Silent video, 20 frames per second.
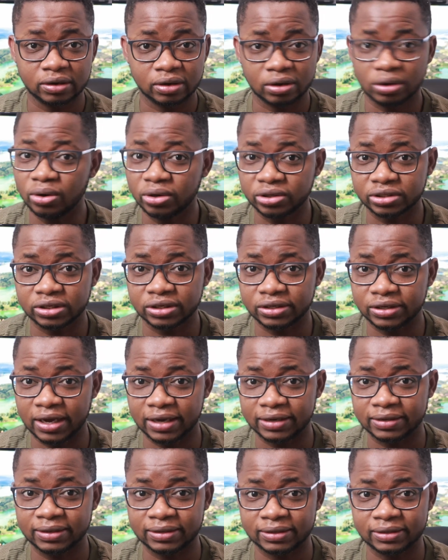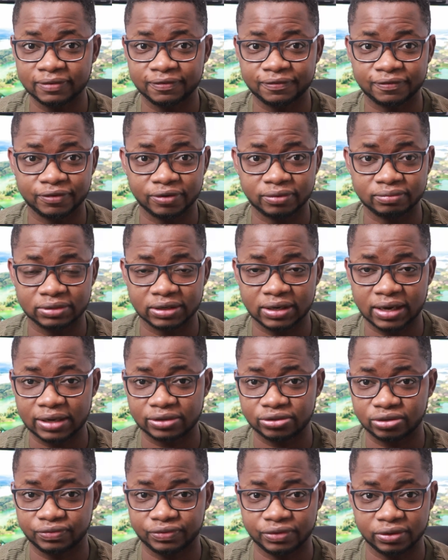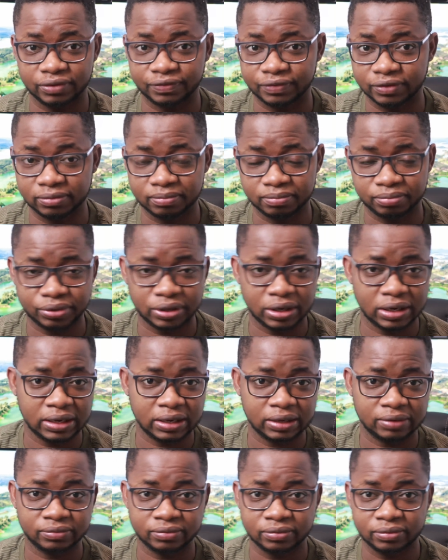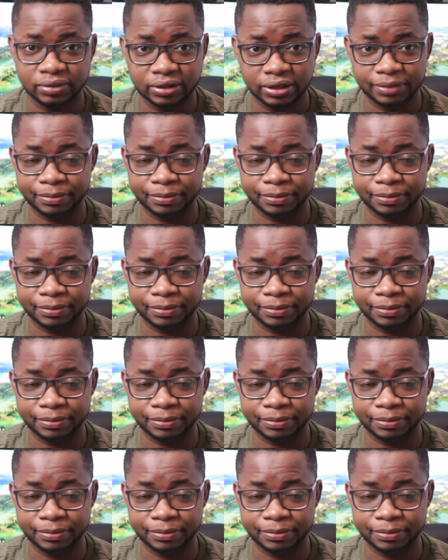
closely and learning from the likes of Donovan Brown,